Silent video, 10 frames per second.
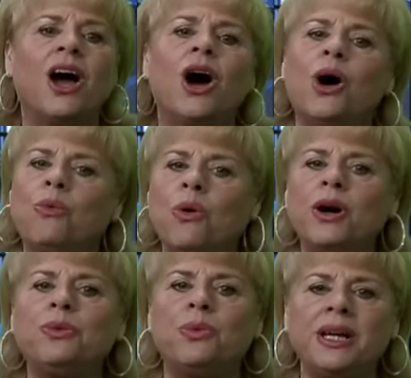
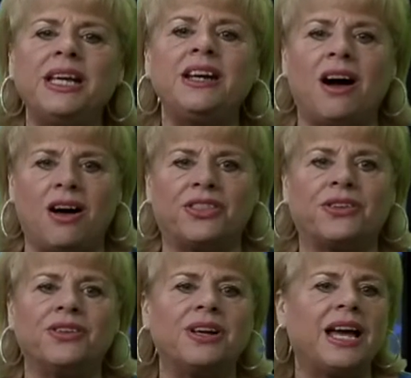Award winning
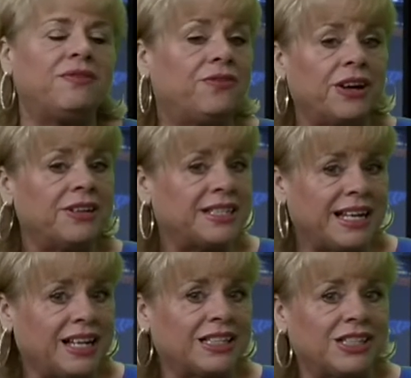author and very
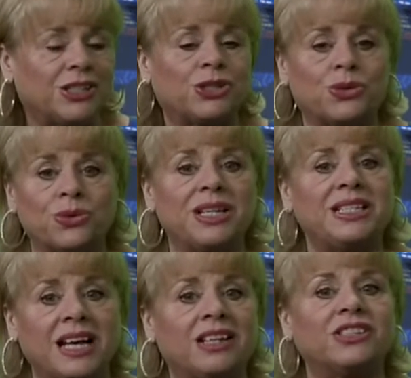talented
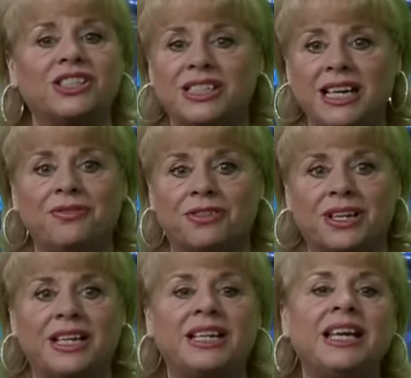storyteller Steve
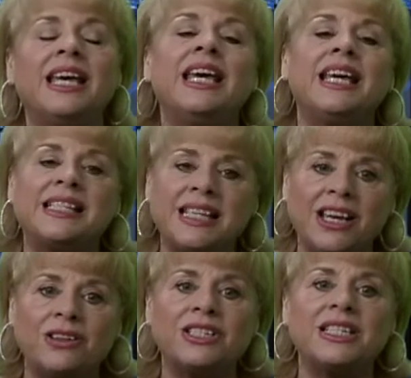Reed is
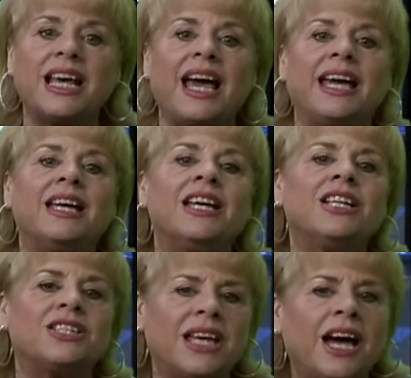here today
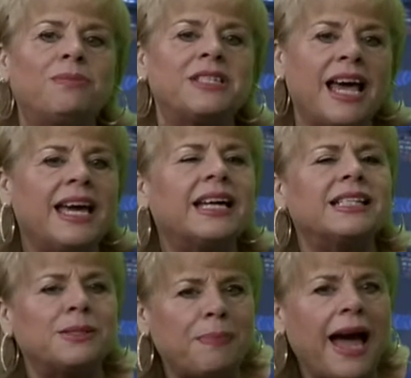to help take
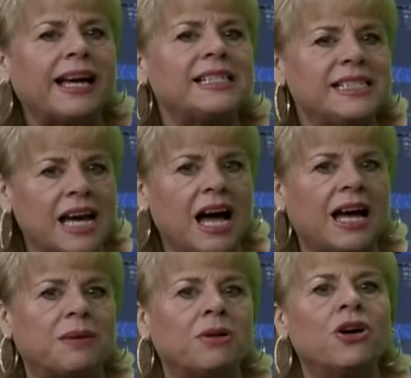us back in
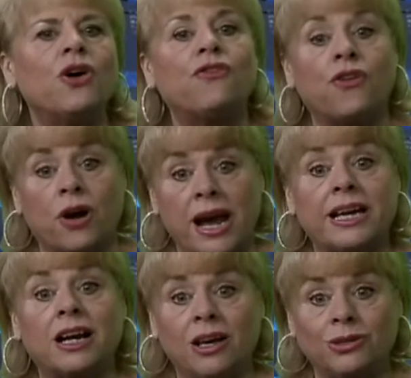time for a
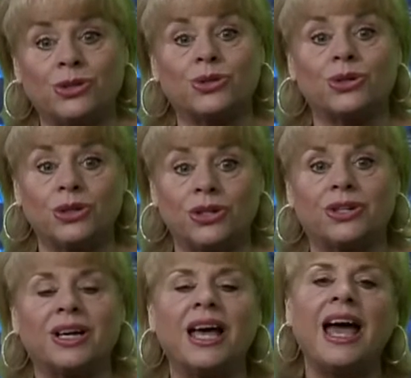closer
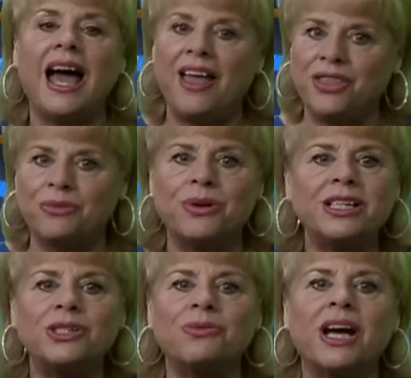look at the
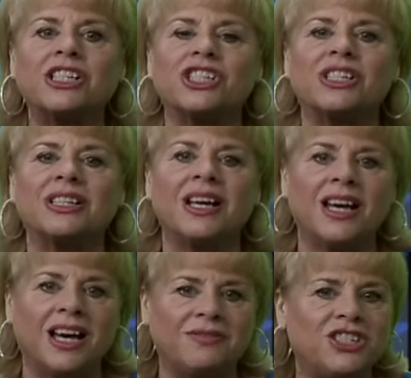resurrection
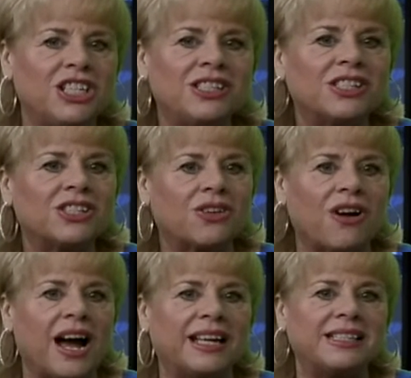of Jesus
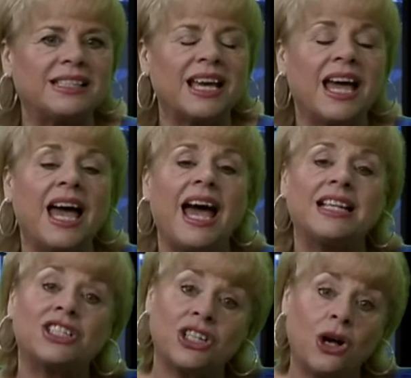Christ
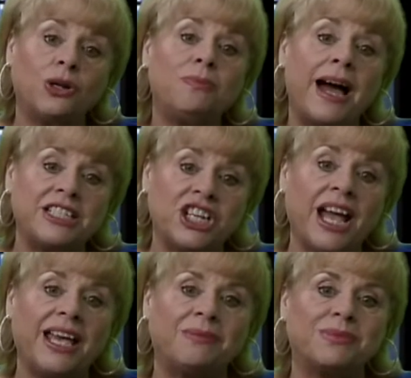as told by
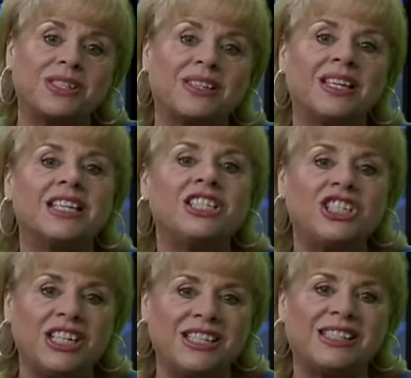James,
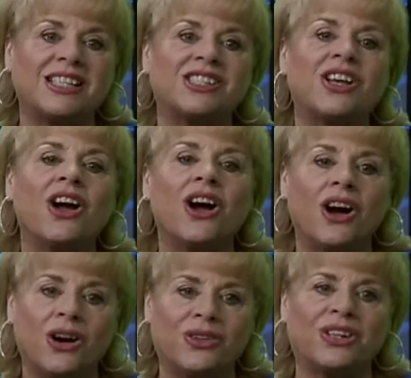Jesus'
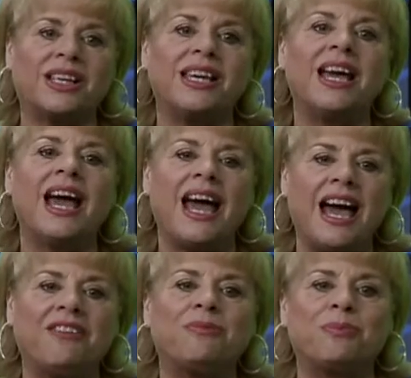earthly
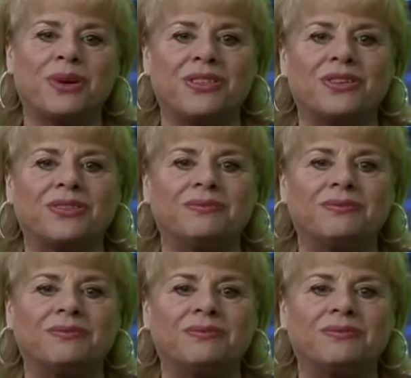half brother.